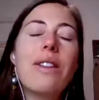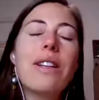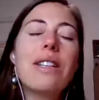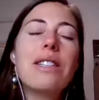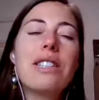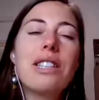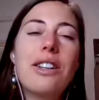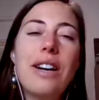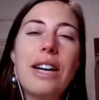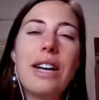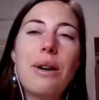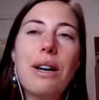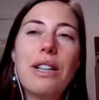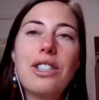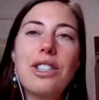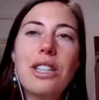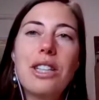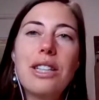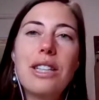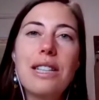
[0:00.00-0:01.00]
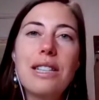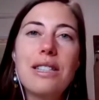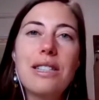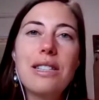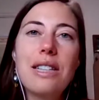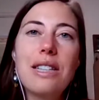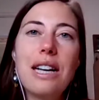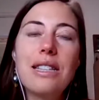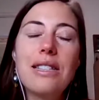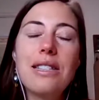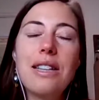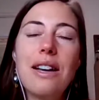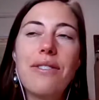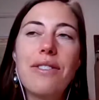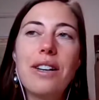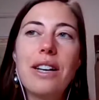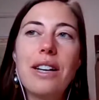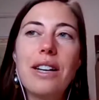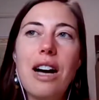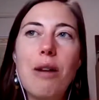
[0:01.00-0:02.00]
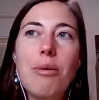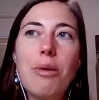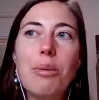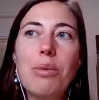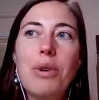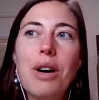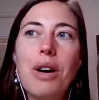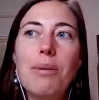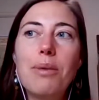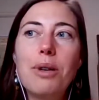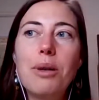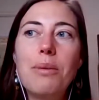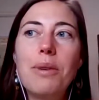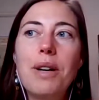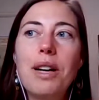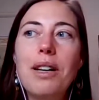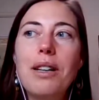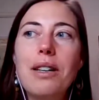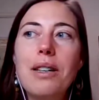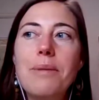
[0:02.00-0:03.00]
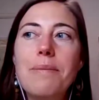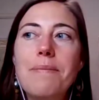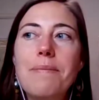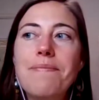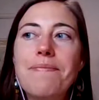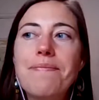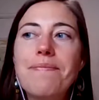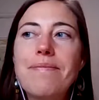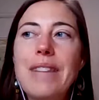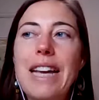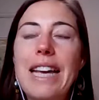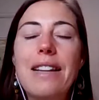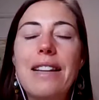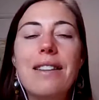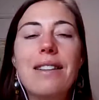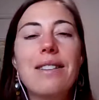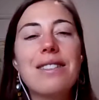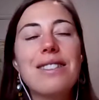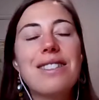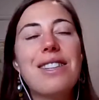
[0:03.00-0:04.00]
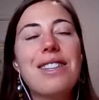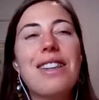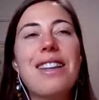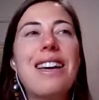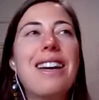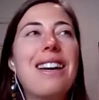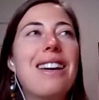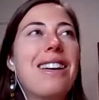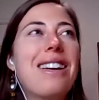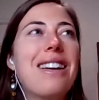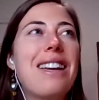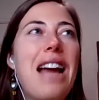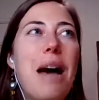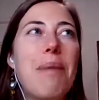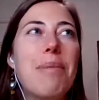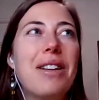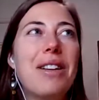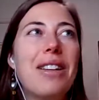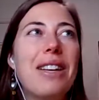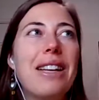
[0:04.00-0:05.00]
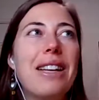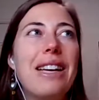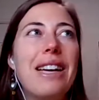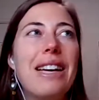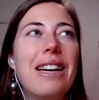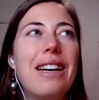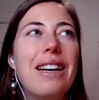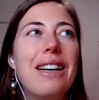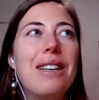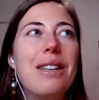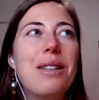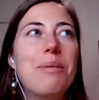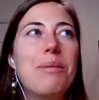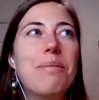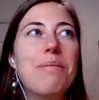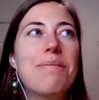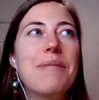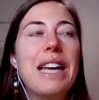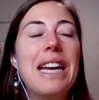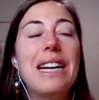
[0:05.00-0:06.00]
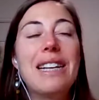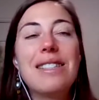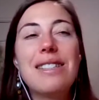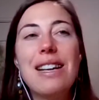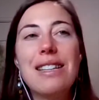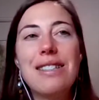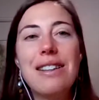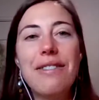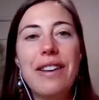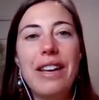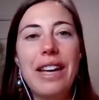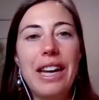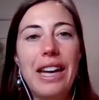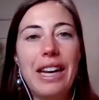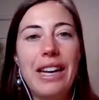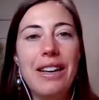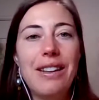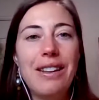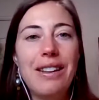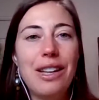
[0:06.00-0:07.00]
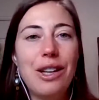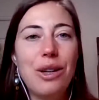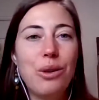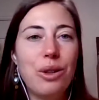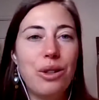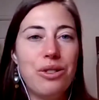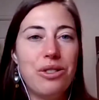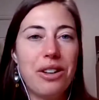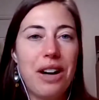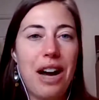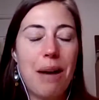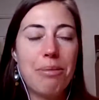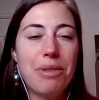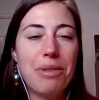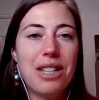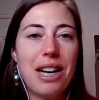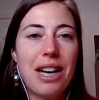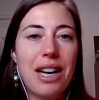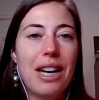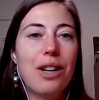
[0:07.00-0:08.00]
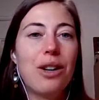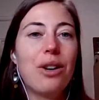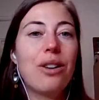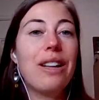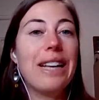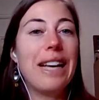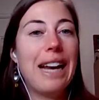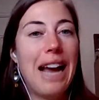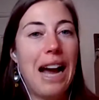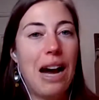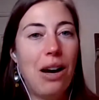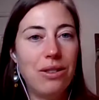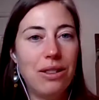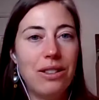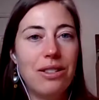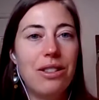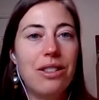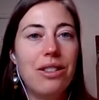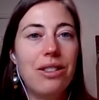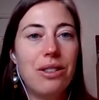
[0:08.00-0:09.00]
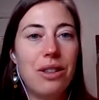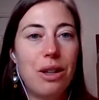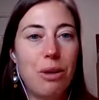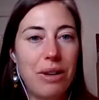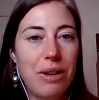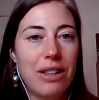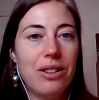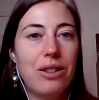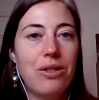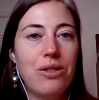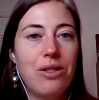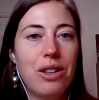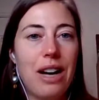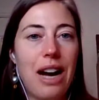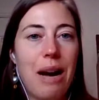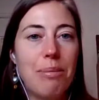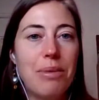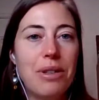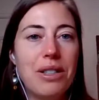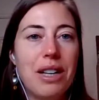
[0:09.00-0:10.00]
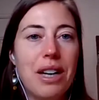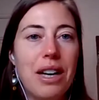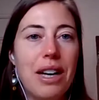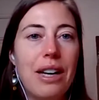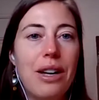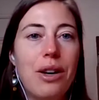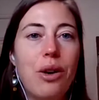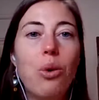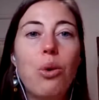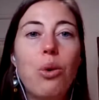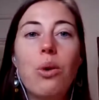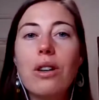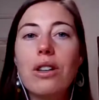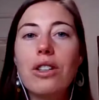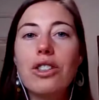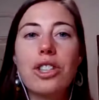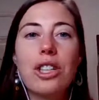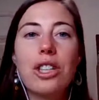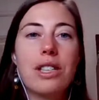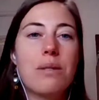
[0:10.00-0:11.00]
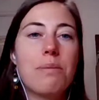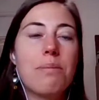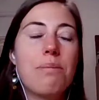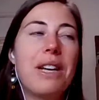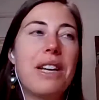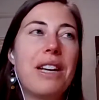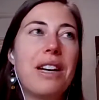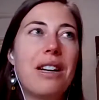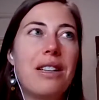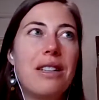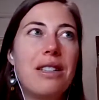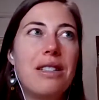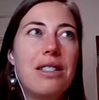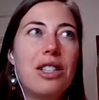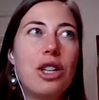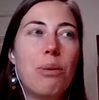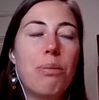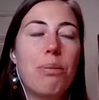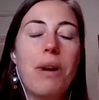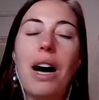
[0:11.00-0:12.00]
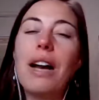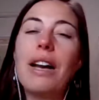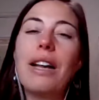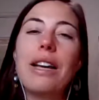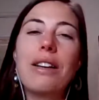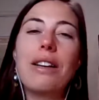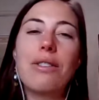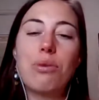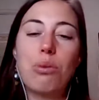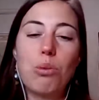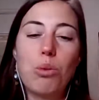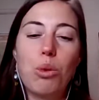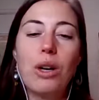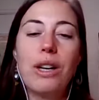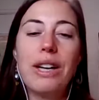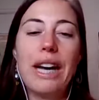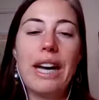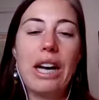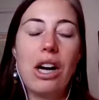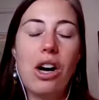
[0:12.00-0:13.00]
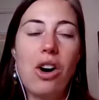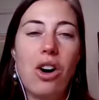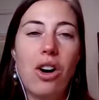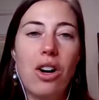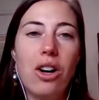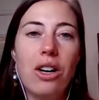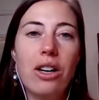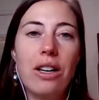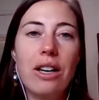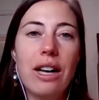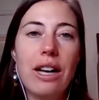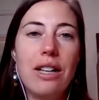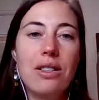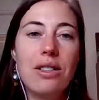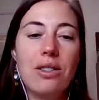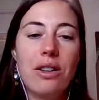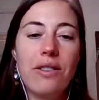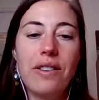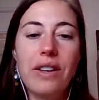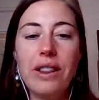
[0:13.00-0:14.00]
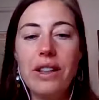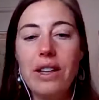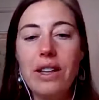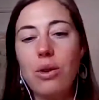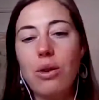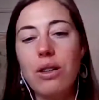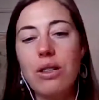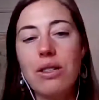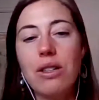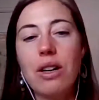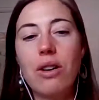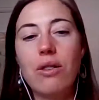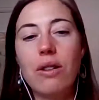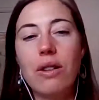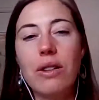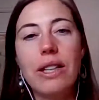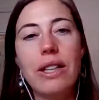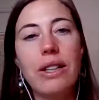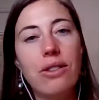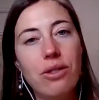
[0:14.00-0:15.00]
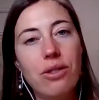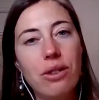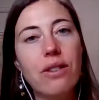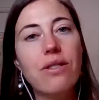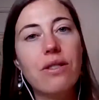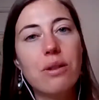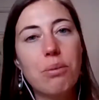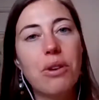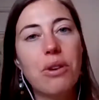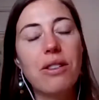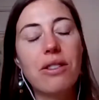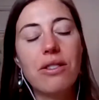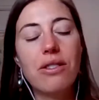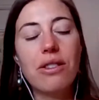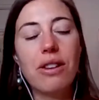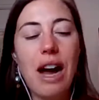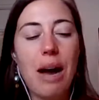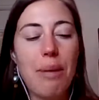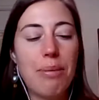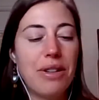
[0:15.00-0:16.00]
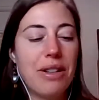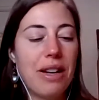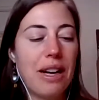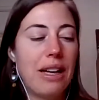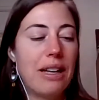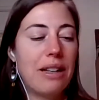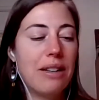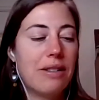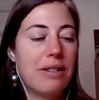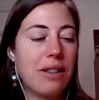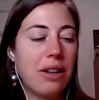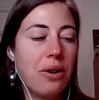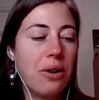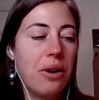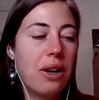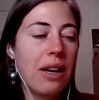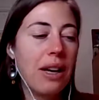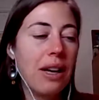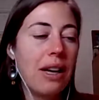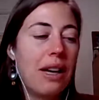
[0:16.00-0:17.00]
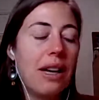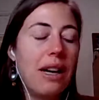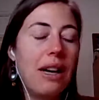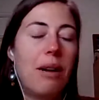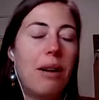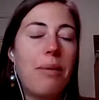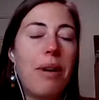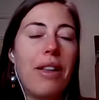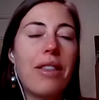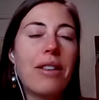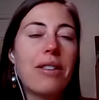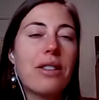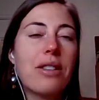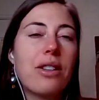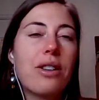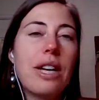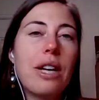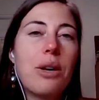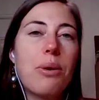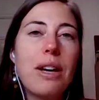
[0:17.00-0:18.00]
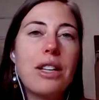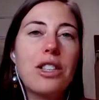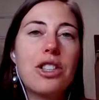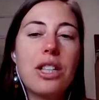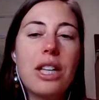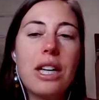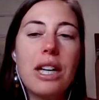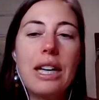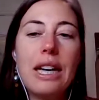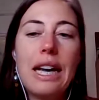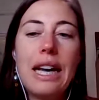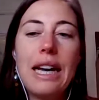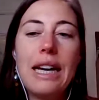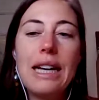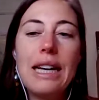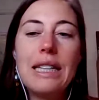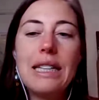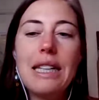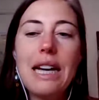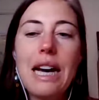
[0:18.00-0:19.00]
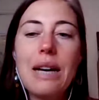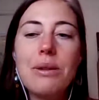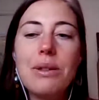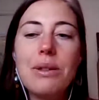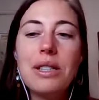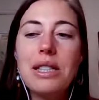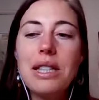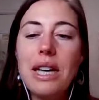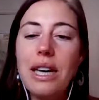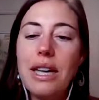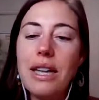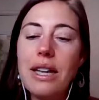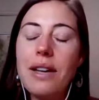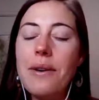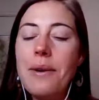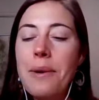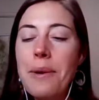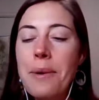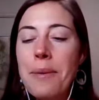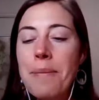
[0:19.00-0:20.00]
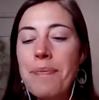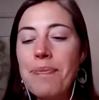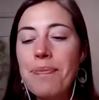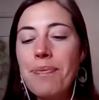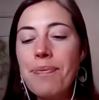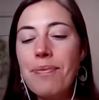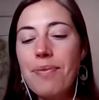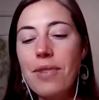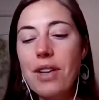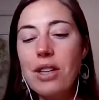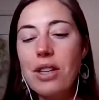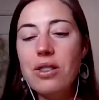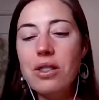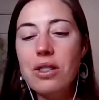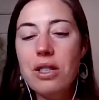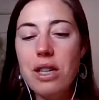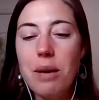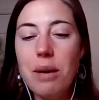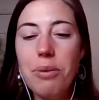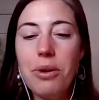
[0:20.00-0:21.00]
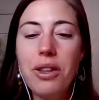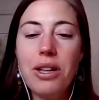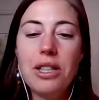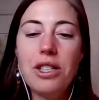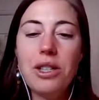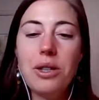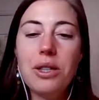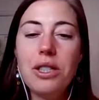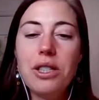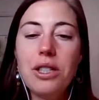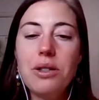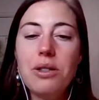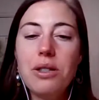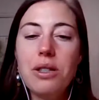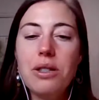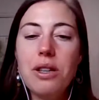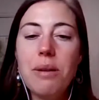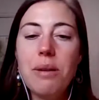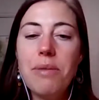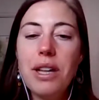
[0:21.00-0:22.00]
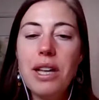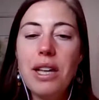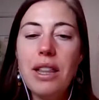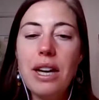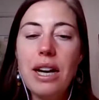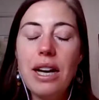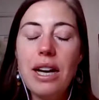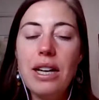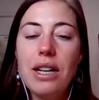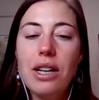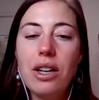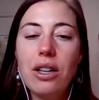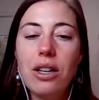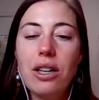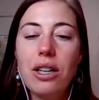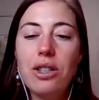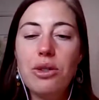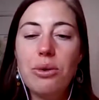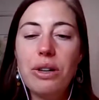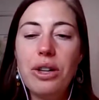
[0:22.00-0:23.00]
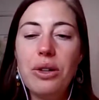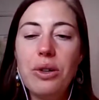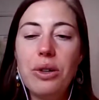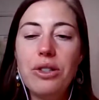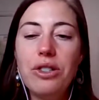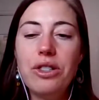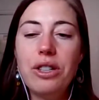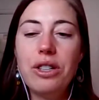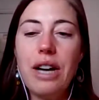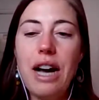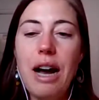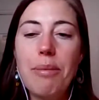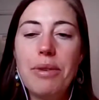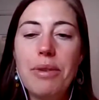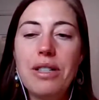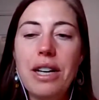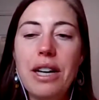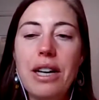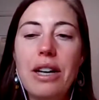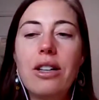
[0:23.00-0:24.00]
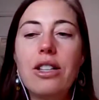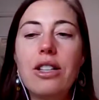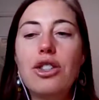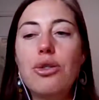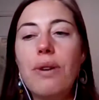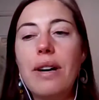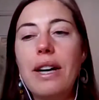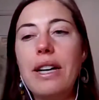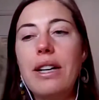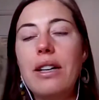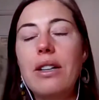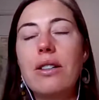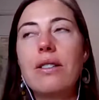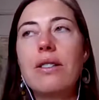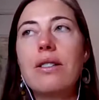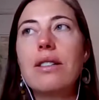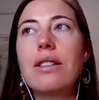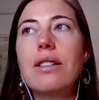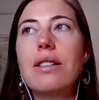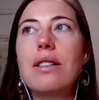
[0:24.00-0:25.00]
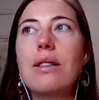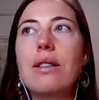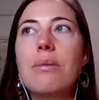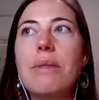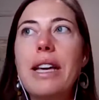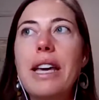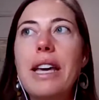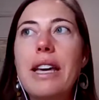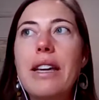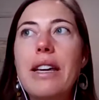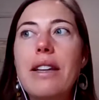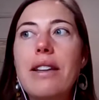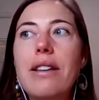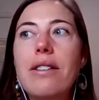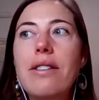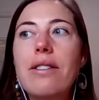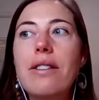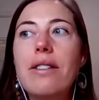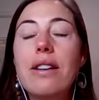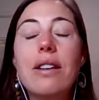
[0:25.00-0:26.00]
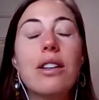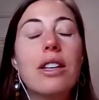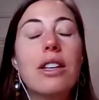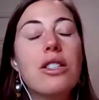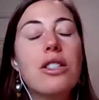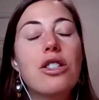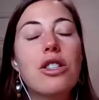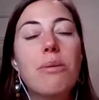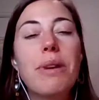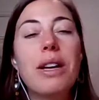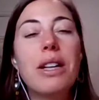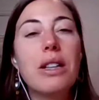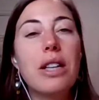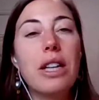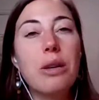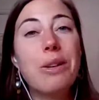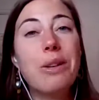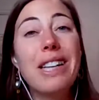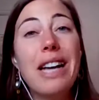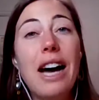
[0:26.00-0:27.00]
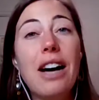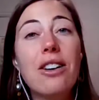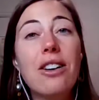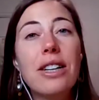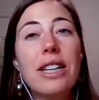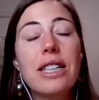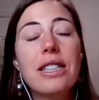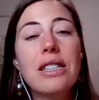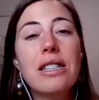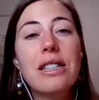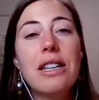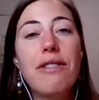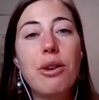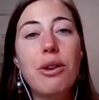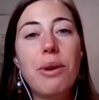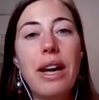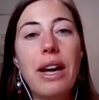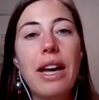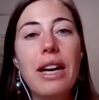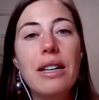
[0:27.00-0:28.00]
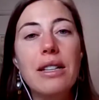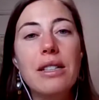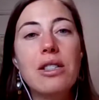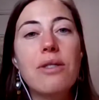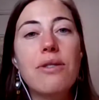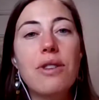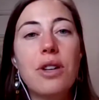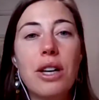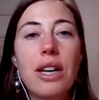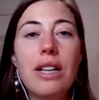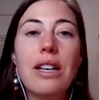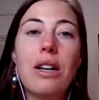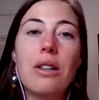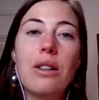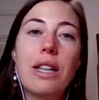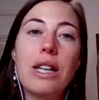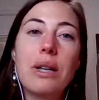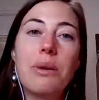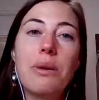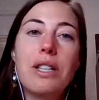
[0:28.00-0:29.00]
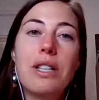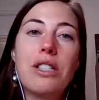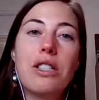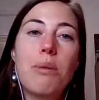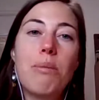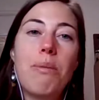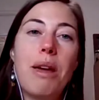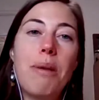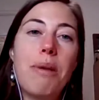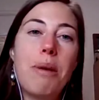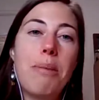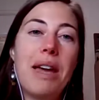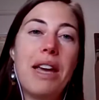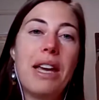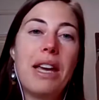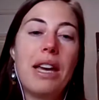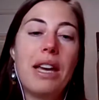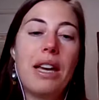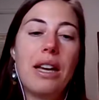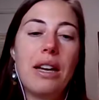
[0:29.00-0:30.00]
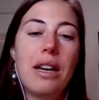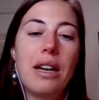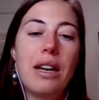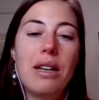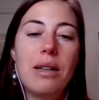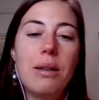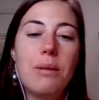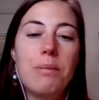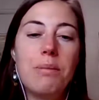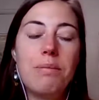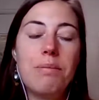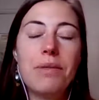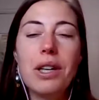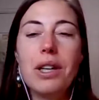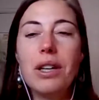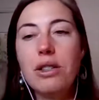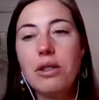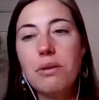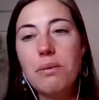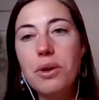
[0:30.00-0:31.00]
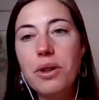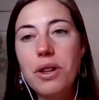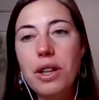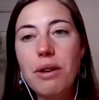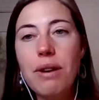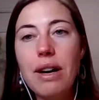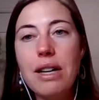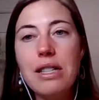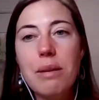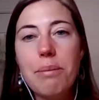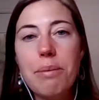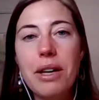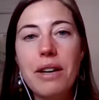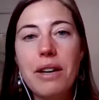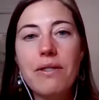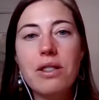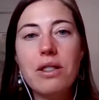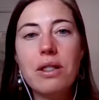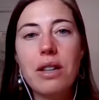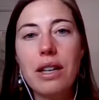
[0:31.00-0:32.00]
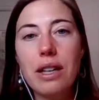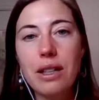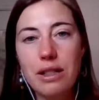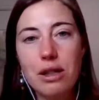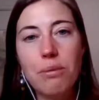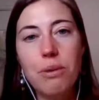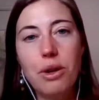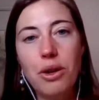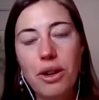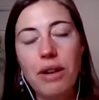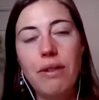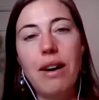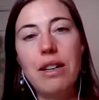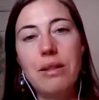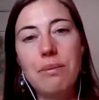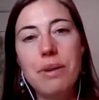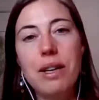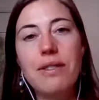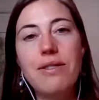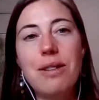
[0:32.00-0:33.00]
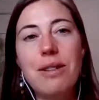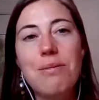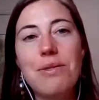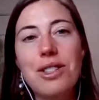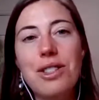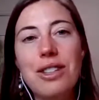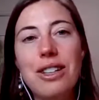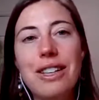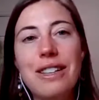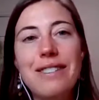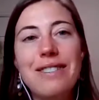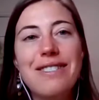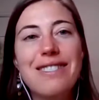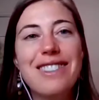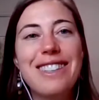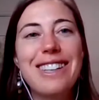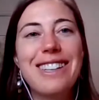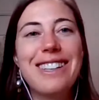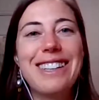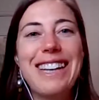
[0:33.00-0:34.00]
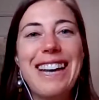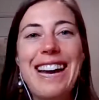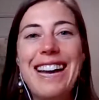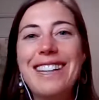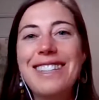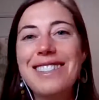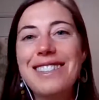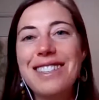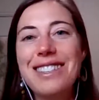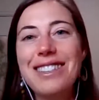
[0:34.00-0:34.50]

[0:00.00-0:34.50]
no, that's a great question. That's that's definitely a common problem. Um, in it, it, can happen like um, in excessive heat that you lose your appetite or like at altitude you might lose your appetite or just because your body is working hard and sort of like the cortisol release sort of suppresses your appetite so um, I, that's a great question and would say so there's a couple things you could do. So something that I encourage when you lose your appetite on trail um, is consuming liquid calories if you can. So if you can get down liquid, so maybe making um, like a smoothie recipe of like a smoothie recipe of some sort. Your cat